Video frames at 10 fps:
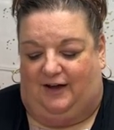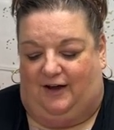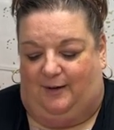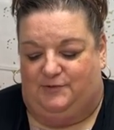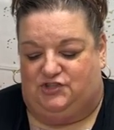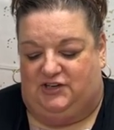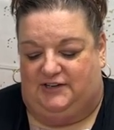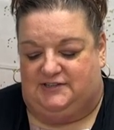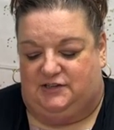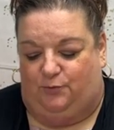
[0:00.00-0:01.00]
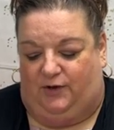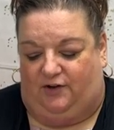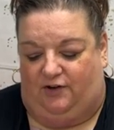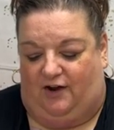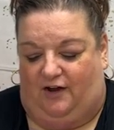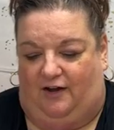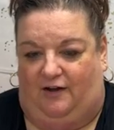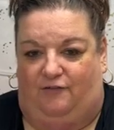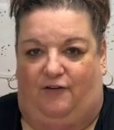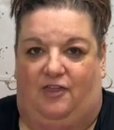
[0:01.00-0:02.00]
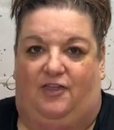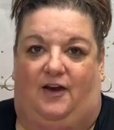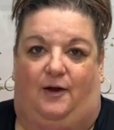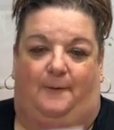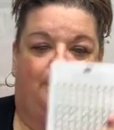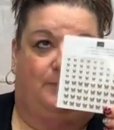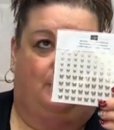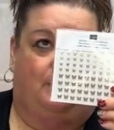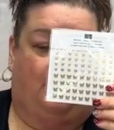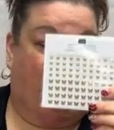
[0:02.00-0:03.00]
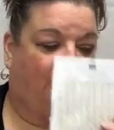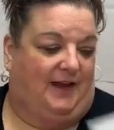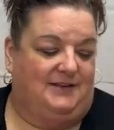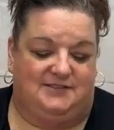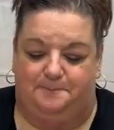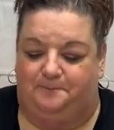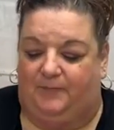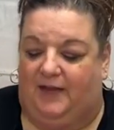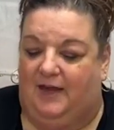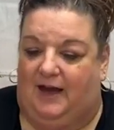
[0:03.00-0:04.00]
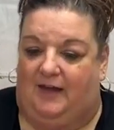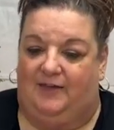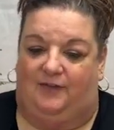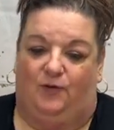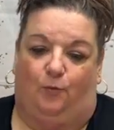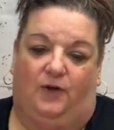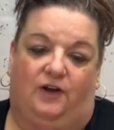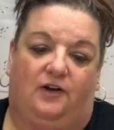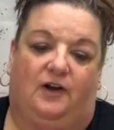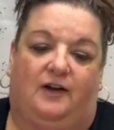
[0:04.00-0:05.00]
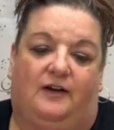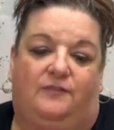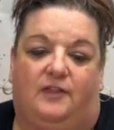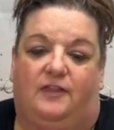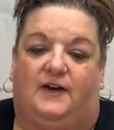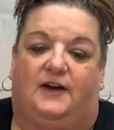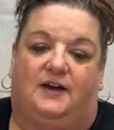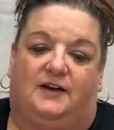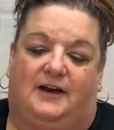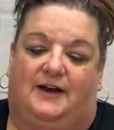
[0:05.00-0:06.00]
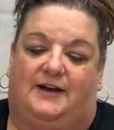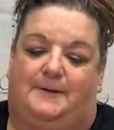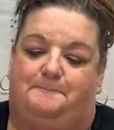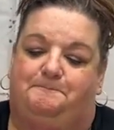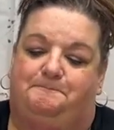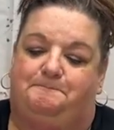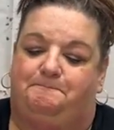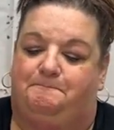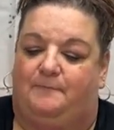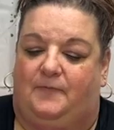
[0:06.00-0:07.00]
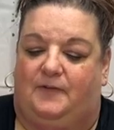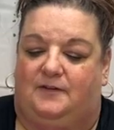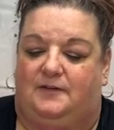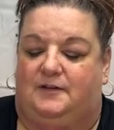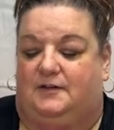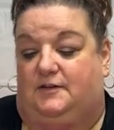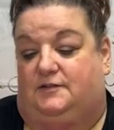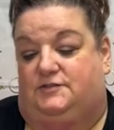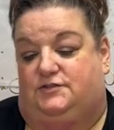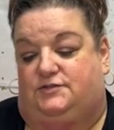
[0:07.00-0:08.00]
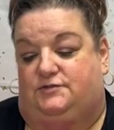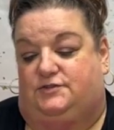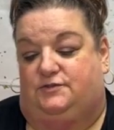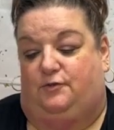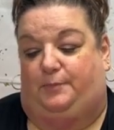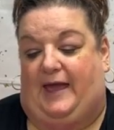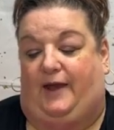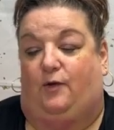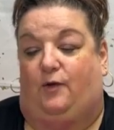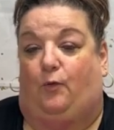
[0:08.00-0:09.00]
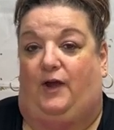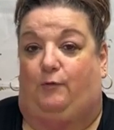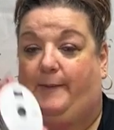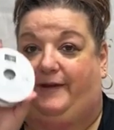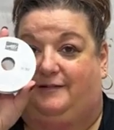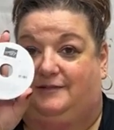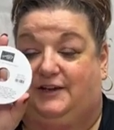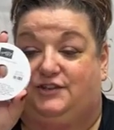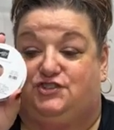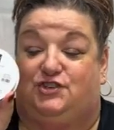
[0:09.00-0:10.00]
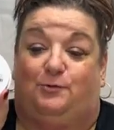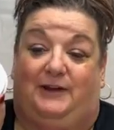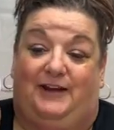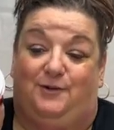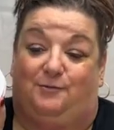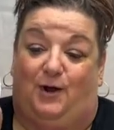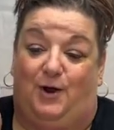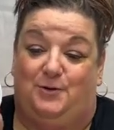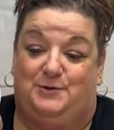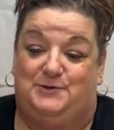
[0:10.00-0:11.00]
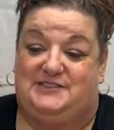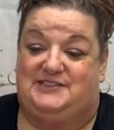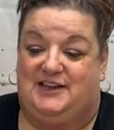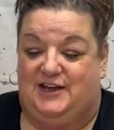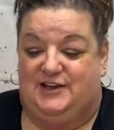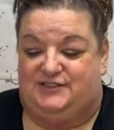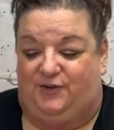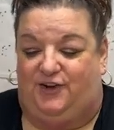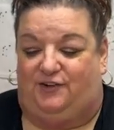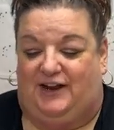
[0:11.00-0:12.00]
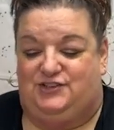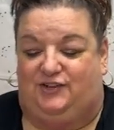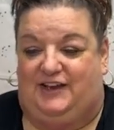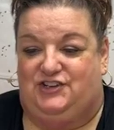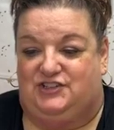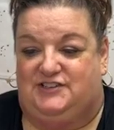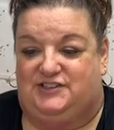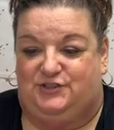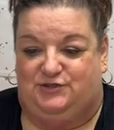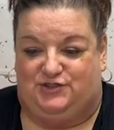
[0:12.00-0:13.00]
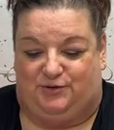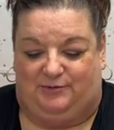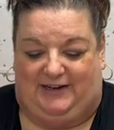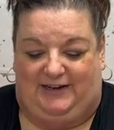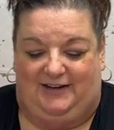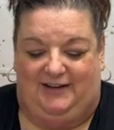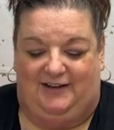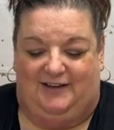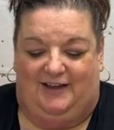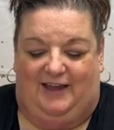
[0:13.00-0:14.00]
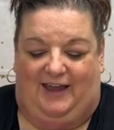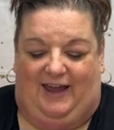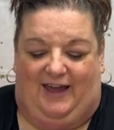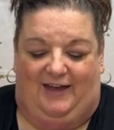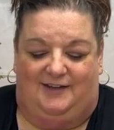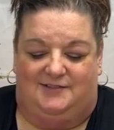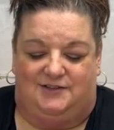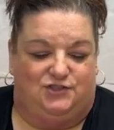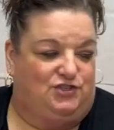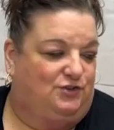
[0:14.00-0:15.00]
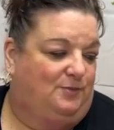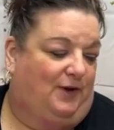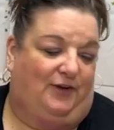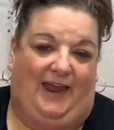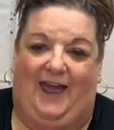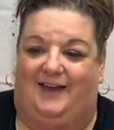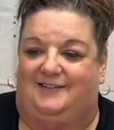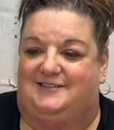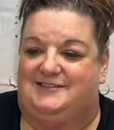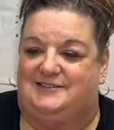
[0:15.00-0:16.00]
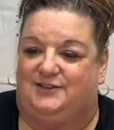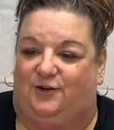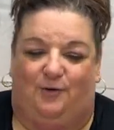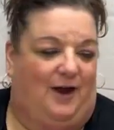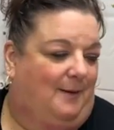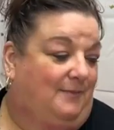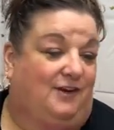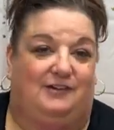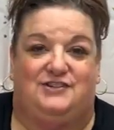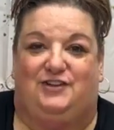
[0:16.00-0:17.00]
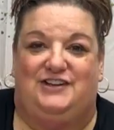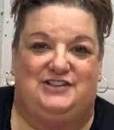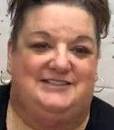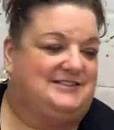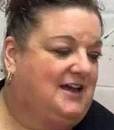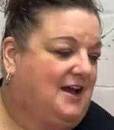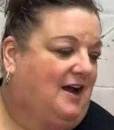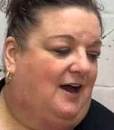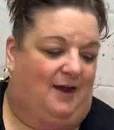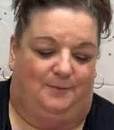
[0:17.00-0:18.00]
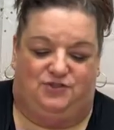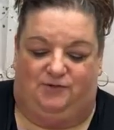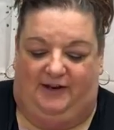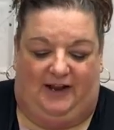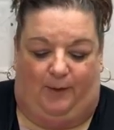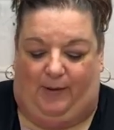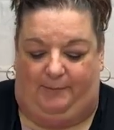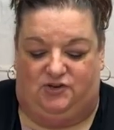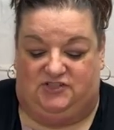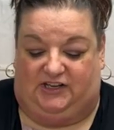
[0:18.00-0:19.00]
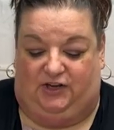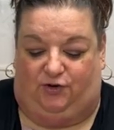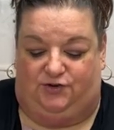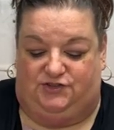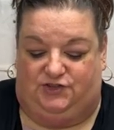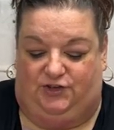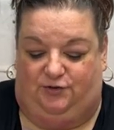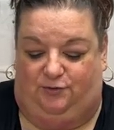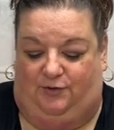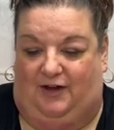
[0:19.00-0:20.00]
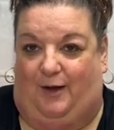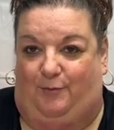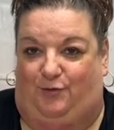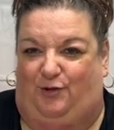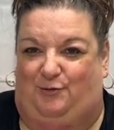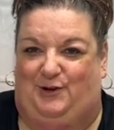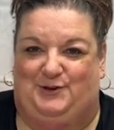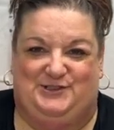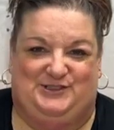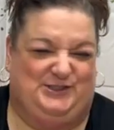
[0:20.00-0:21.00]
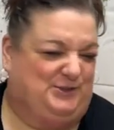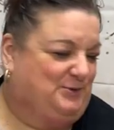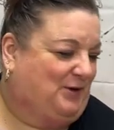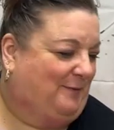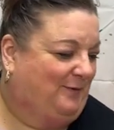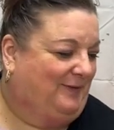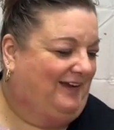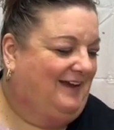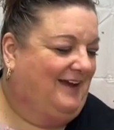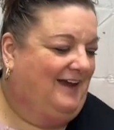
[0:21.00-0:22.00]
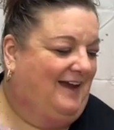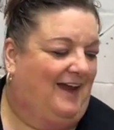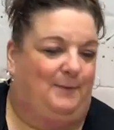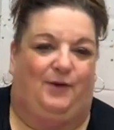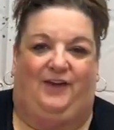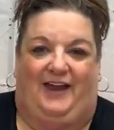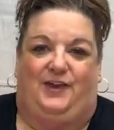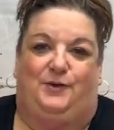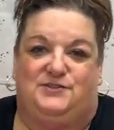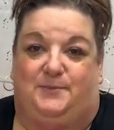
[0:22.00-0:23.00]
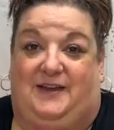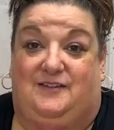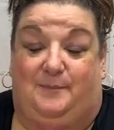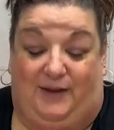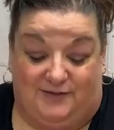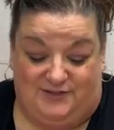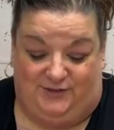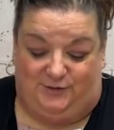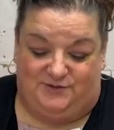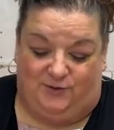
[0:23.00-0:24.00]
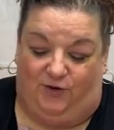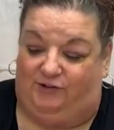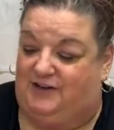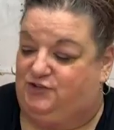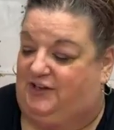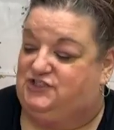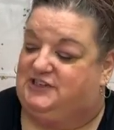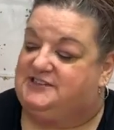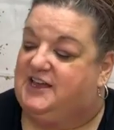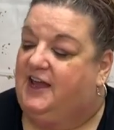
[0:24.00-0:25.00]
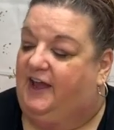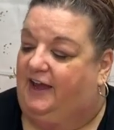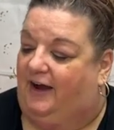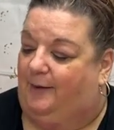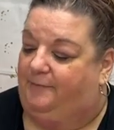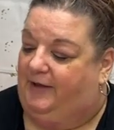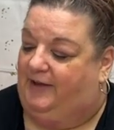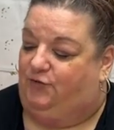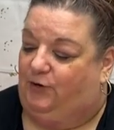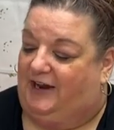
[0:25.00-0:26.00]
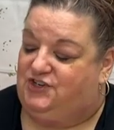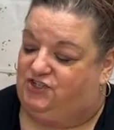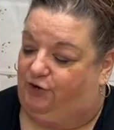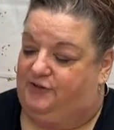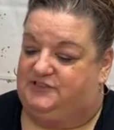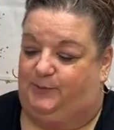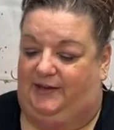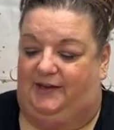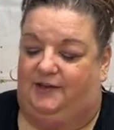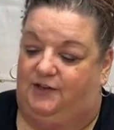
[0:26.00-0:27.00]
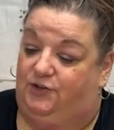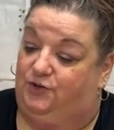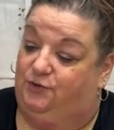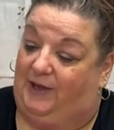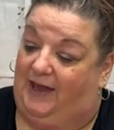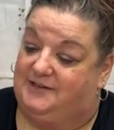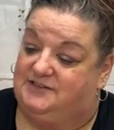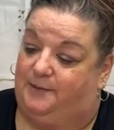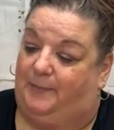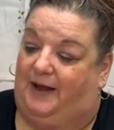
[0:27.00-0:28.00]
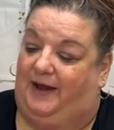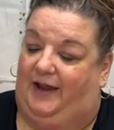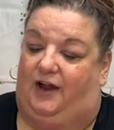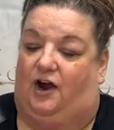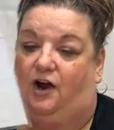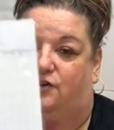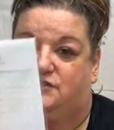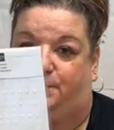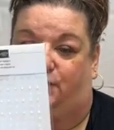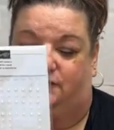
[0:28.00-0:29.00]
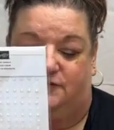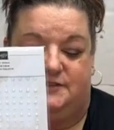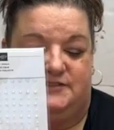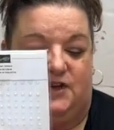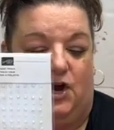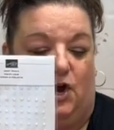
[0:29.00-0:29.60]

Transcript: Um, she is the winner of the butterflies. And then the winner of the um, doo -doo -doo, black and white ribbon is Shireen Gross. So congratulations to Shireen and to Marianne. So um, congratulations. Um, Shireen, I'll probably just get yours to you um, through your sister probably. And Marianne, yours will be in the mail to you. So congratulations. Um, if you guys share this week, you get my heart pearls